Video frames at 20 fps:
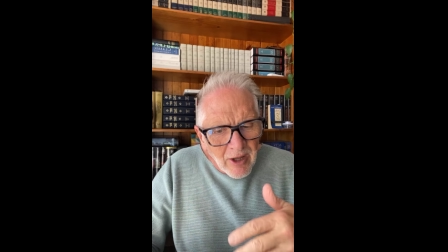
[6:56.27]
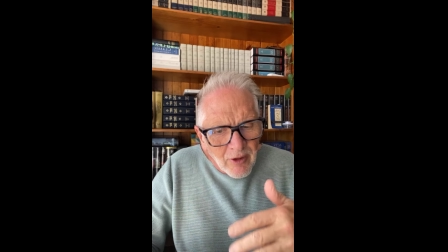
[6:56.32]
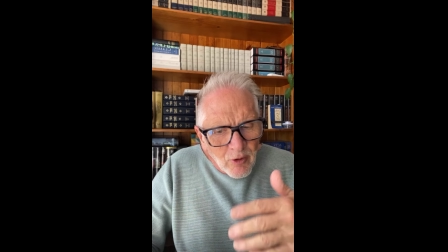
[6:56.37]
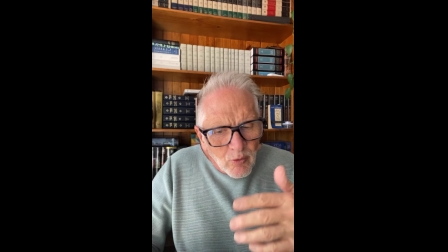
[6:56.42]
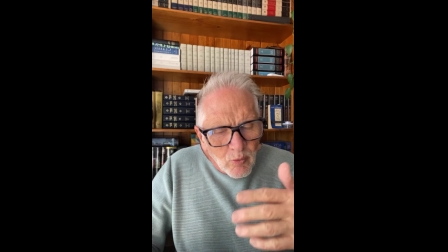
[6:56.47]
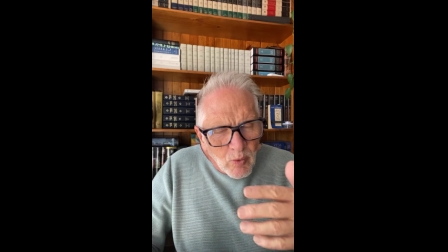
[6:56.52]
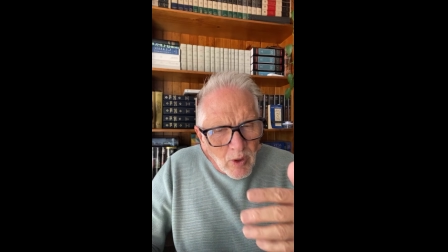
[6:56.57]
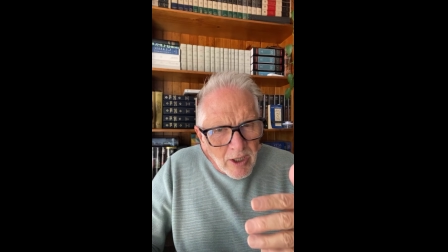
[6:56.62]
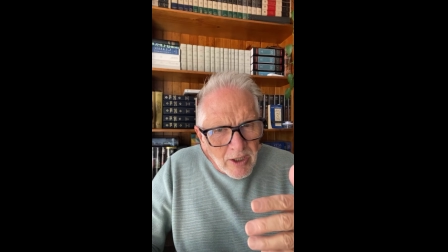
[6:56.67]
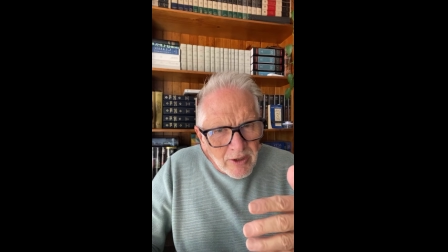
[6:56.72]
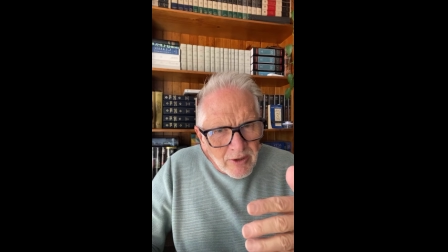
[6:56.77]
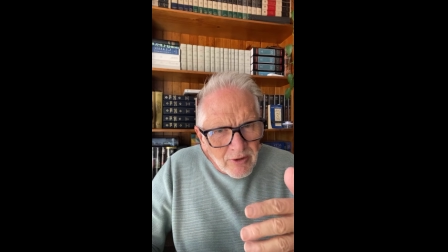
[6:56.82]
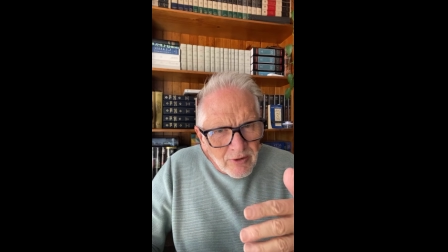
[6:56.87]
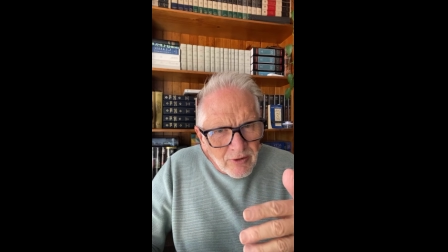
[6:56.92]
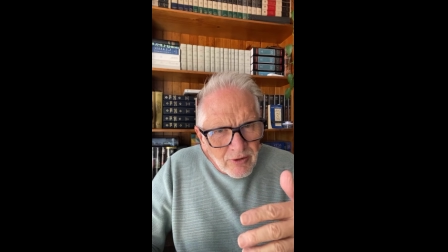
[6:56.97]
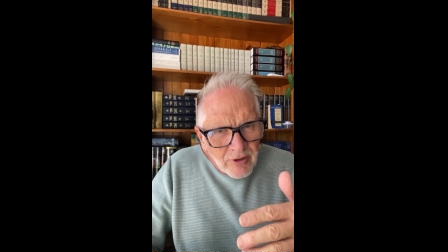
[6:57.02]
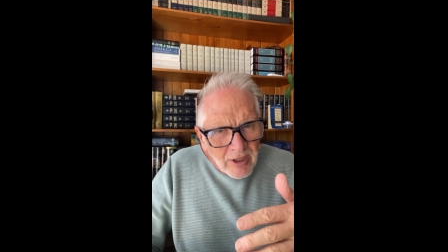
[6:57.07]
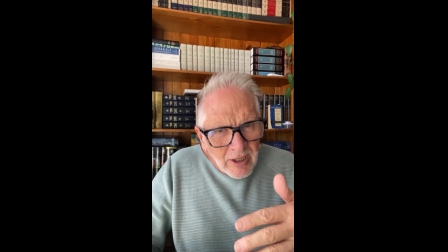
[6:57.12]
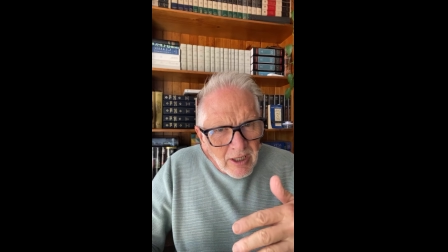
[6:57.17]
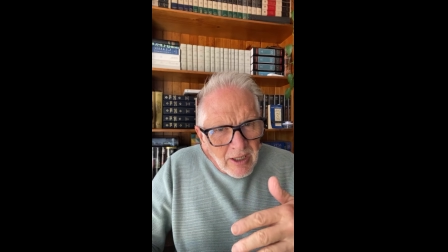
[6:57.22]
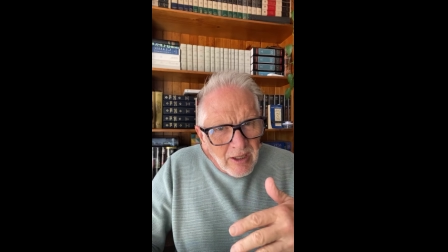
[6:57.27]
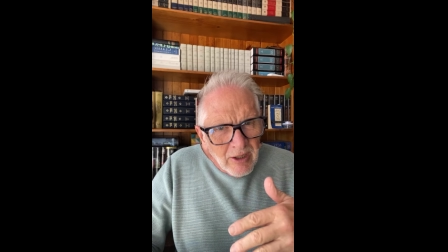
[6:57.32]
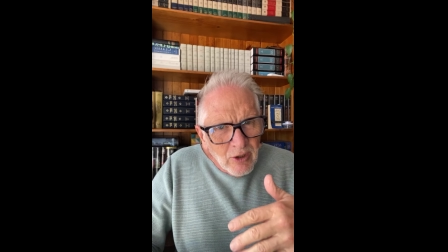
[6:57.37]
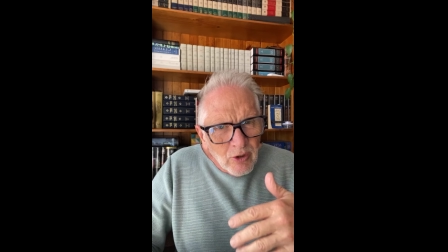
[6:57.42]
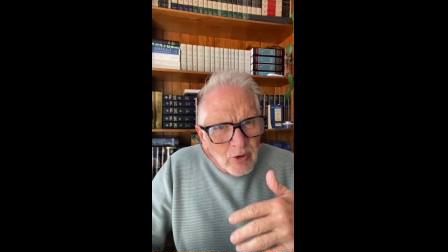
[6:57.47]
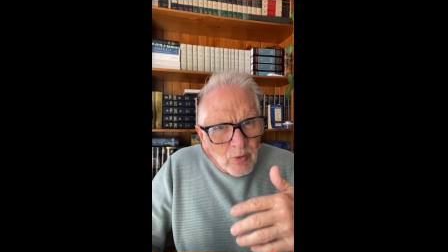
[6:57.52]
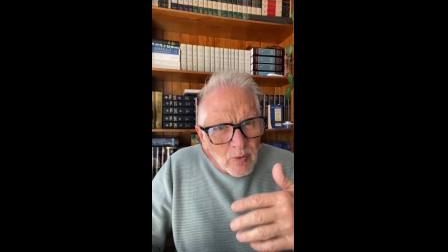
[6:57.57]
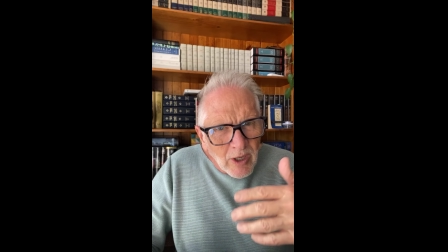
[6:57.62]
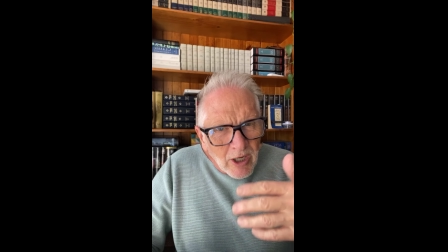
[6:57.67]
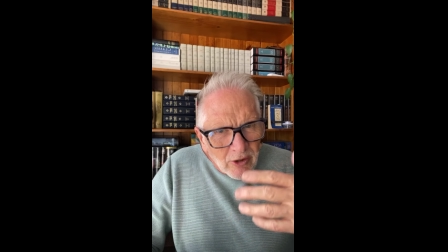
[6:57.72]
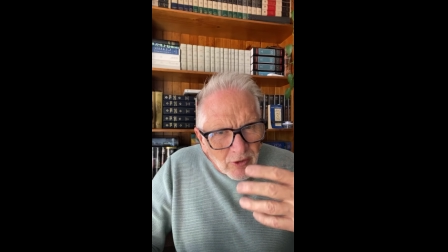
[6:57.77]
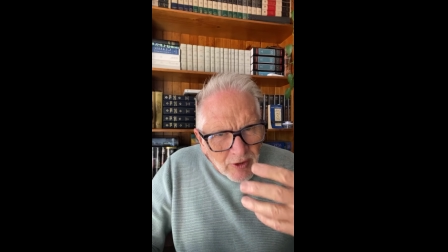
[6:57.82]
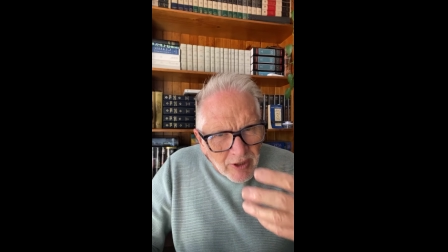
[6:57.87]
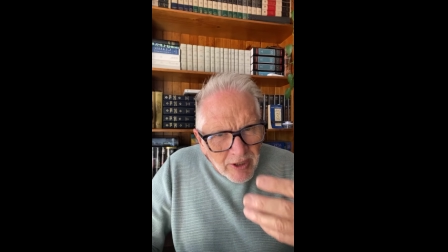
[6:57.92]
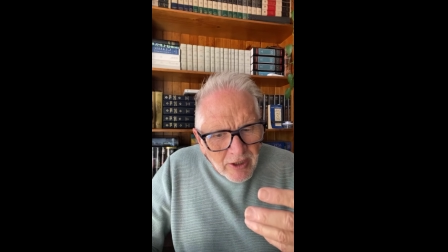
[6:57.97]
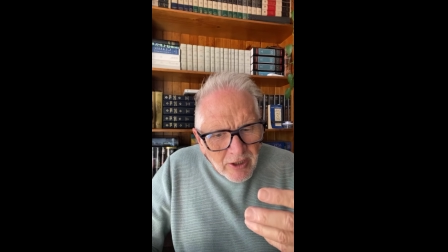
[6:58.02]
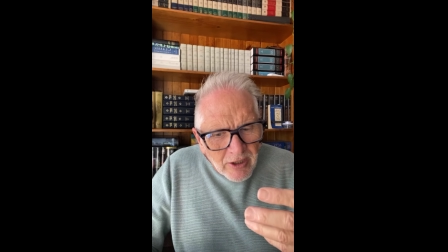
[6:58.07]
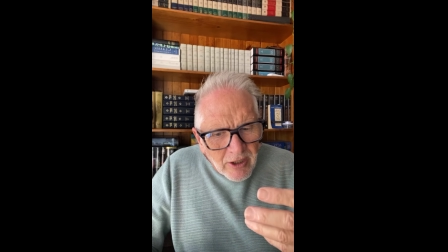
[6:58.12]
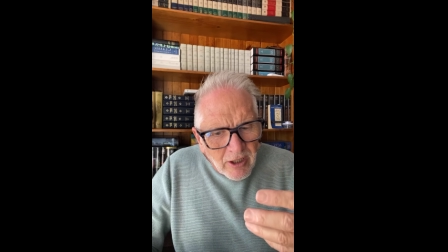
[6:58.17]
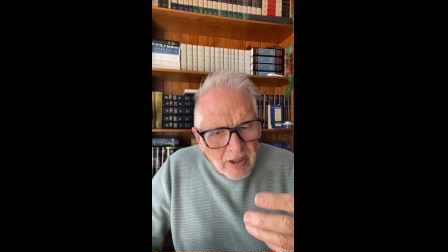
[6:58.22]
in God are the
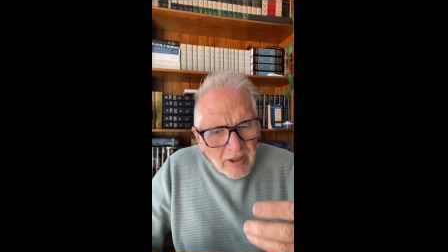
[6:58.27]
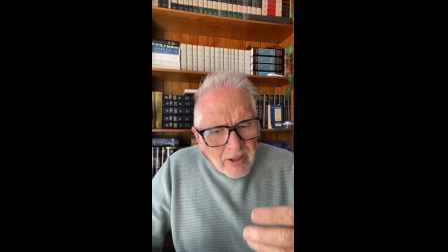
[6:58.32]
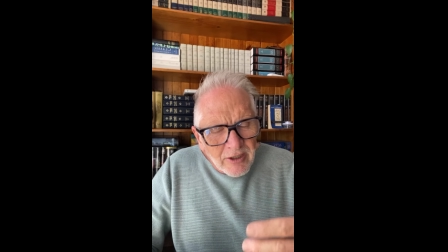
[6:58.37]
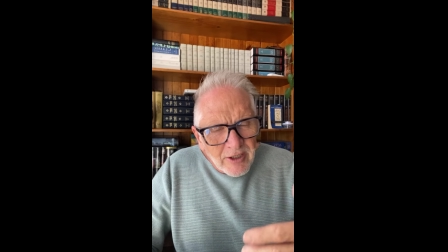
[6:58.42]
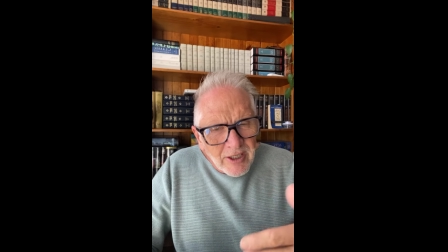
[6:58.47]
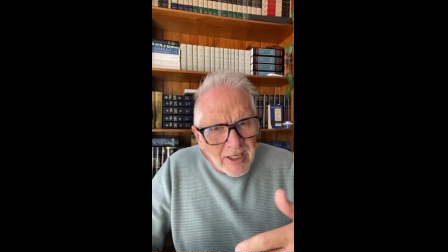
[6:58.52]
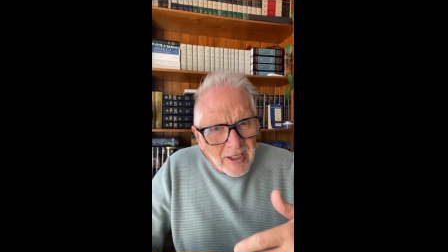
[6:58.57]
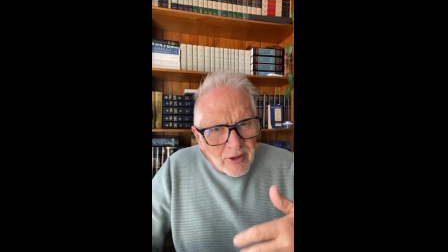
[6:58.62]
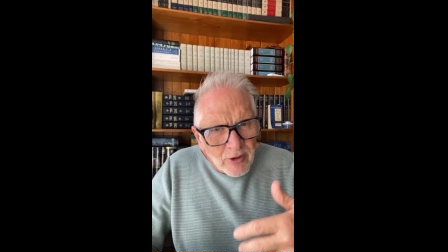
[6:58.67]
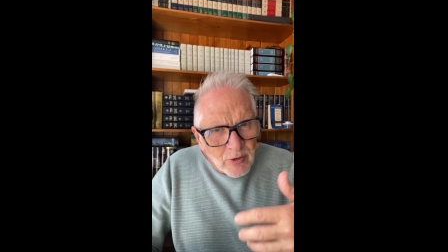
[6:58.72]
ones